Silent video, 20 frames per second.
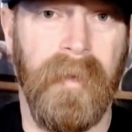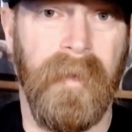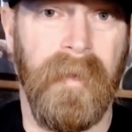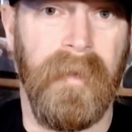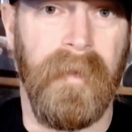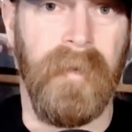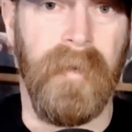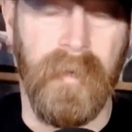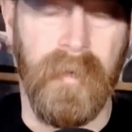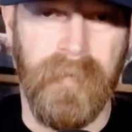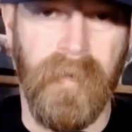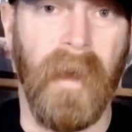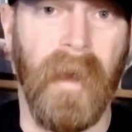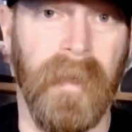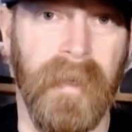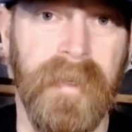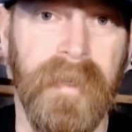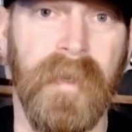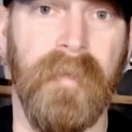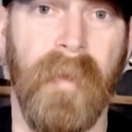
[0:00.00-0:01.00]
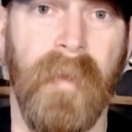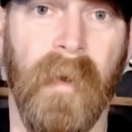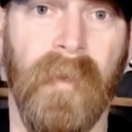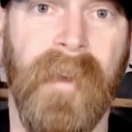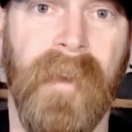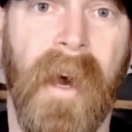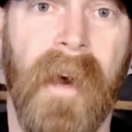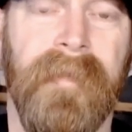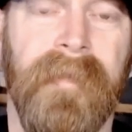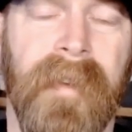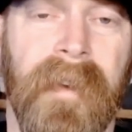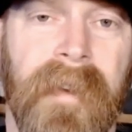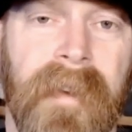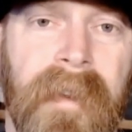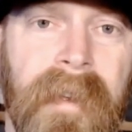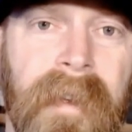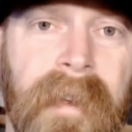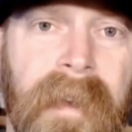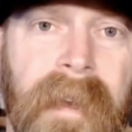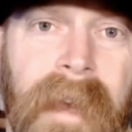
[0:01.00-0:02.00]
you fall into most often.
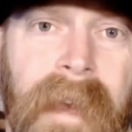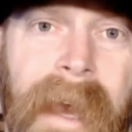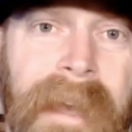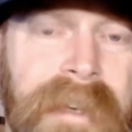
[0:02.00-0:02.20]
And